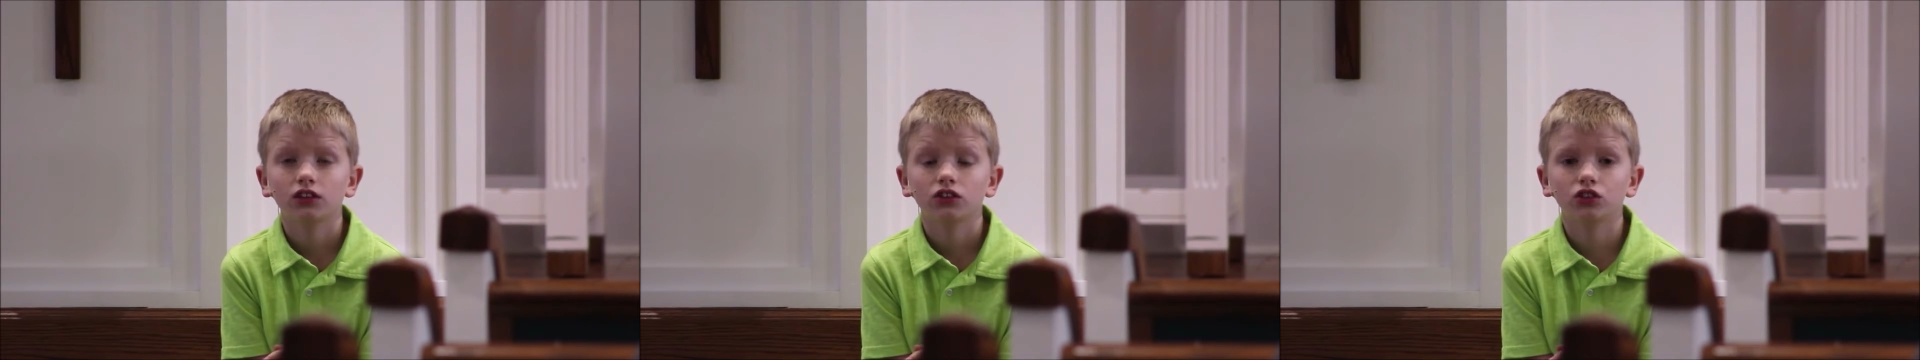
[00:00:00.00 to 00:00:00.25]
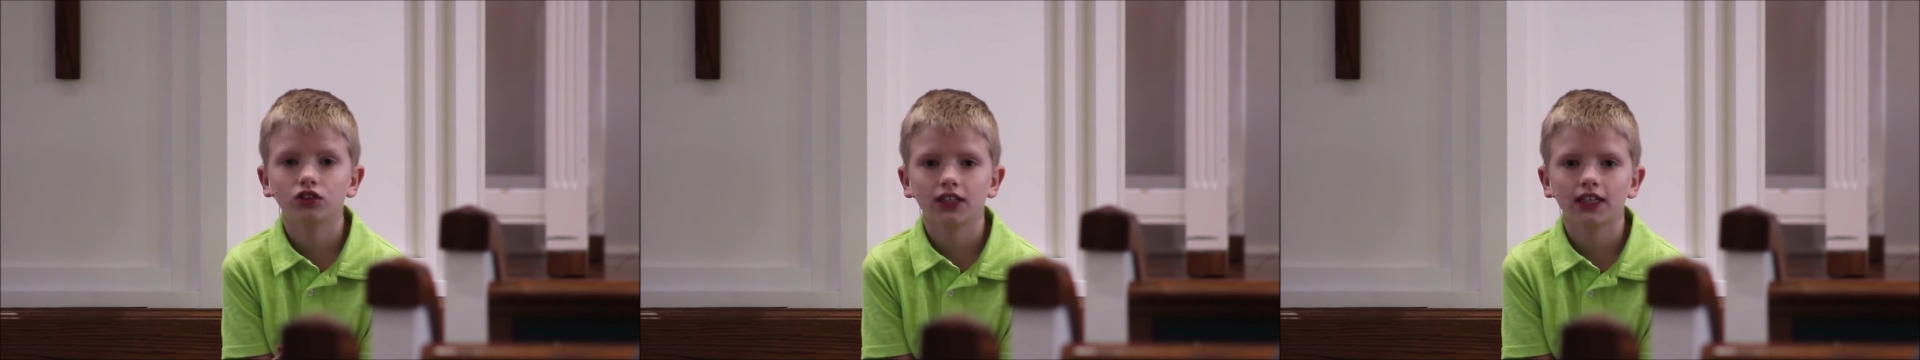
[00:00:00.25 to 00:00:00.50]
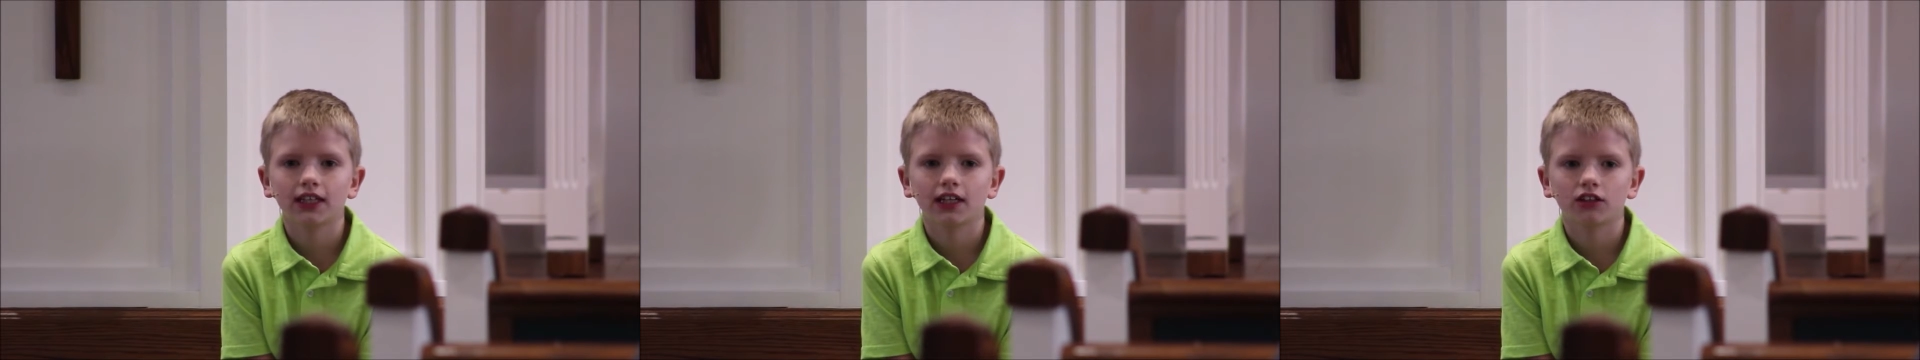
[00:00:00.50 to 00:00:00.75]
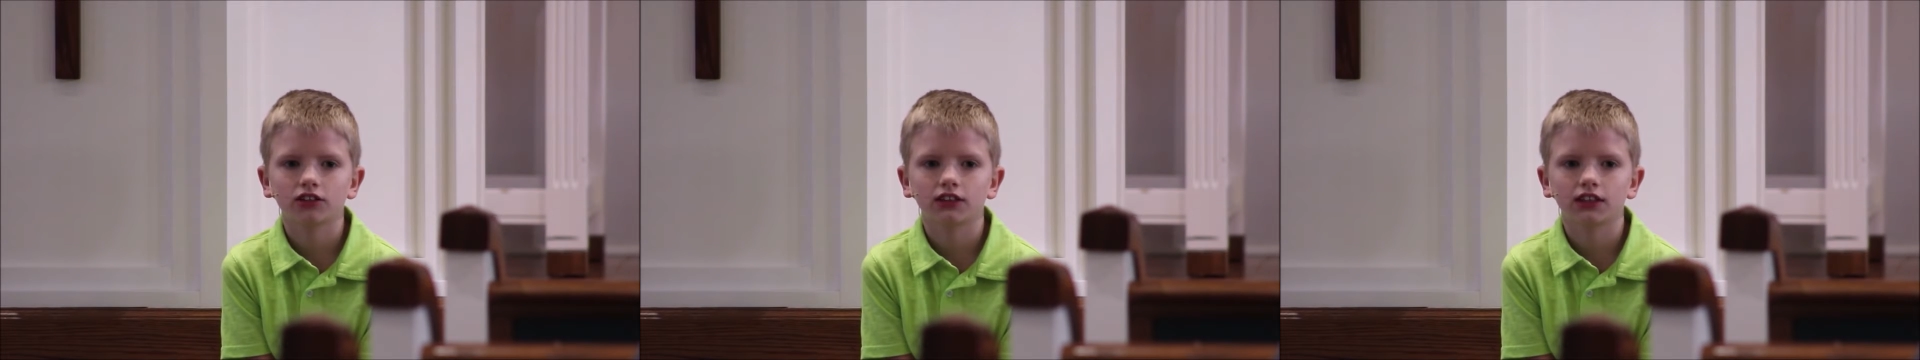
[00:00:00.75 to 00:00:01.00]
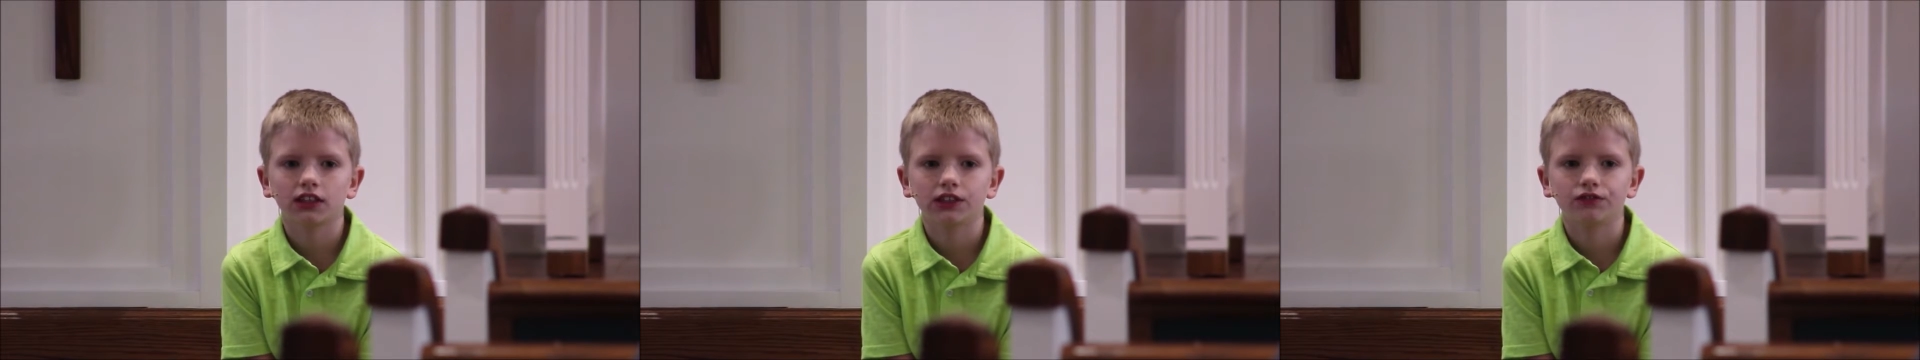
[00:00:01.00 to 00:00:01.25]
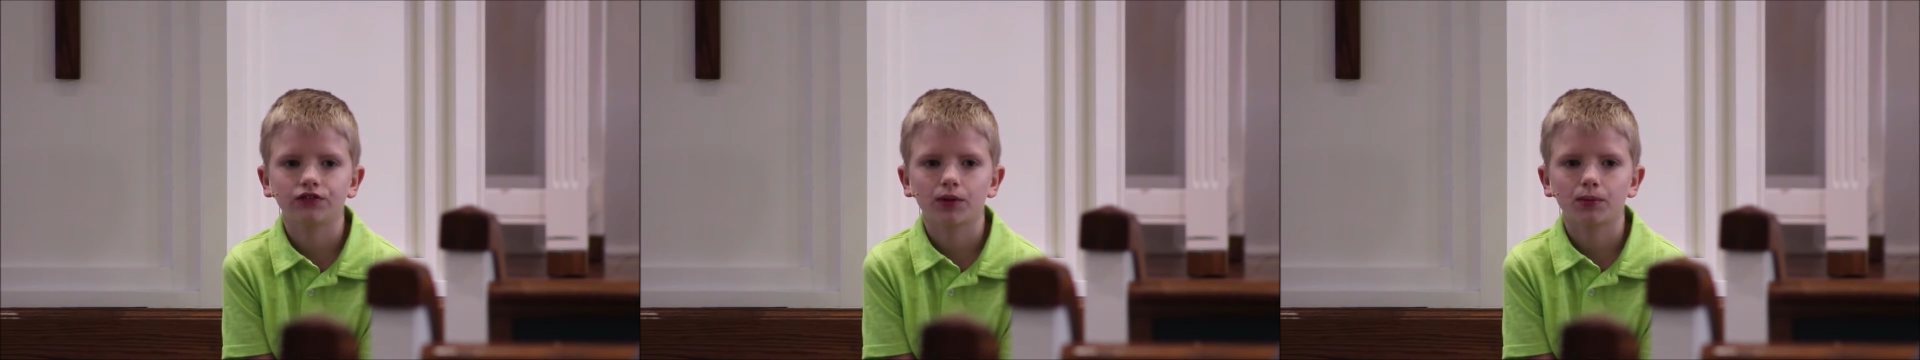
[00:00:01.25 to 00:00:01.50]
to take our sins
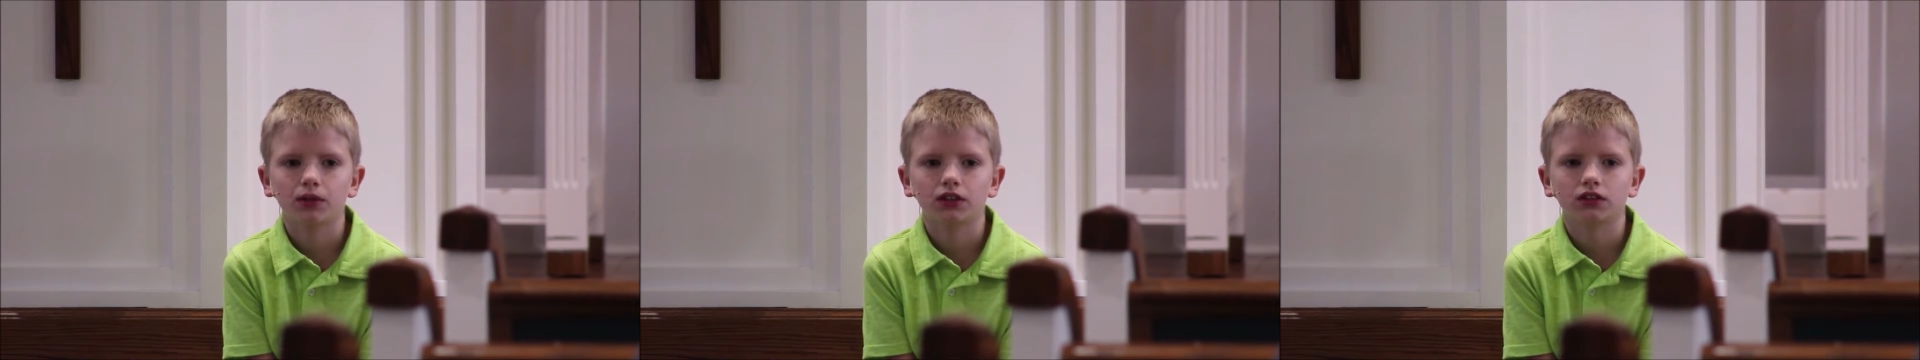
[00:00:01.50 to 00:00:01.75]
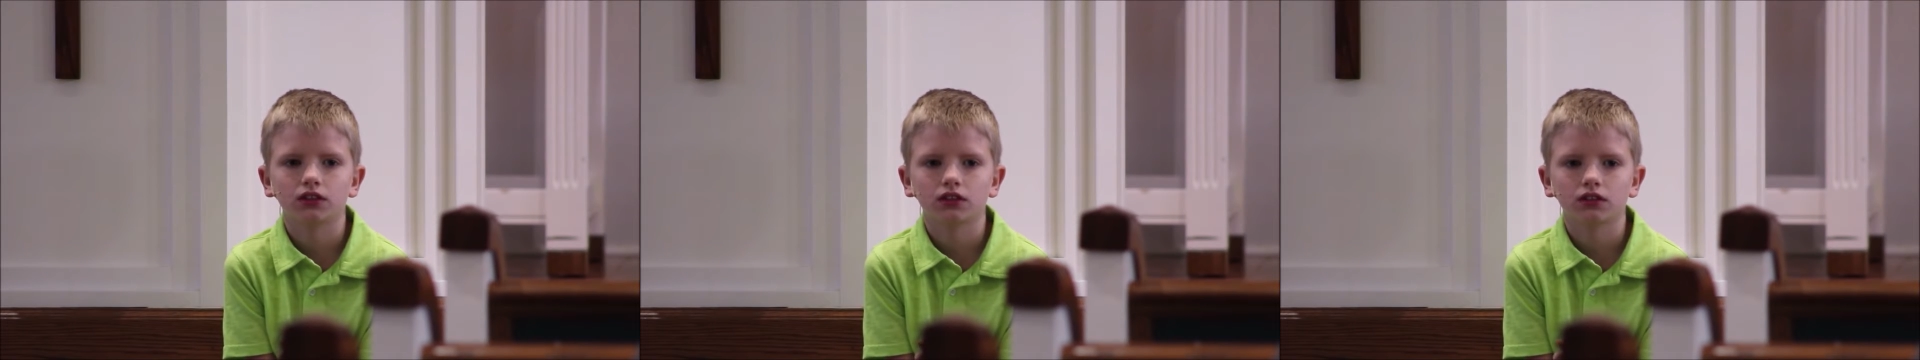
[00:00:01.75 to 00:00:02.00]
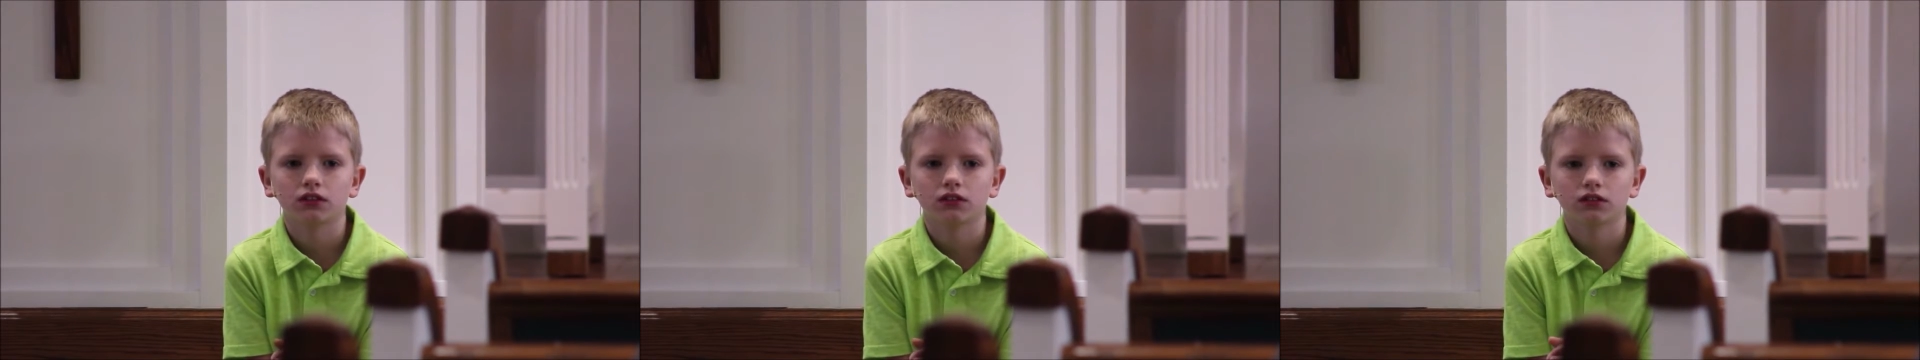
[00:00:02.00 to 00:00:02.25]
from us.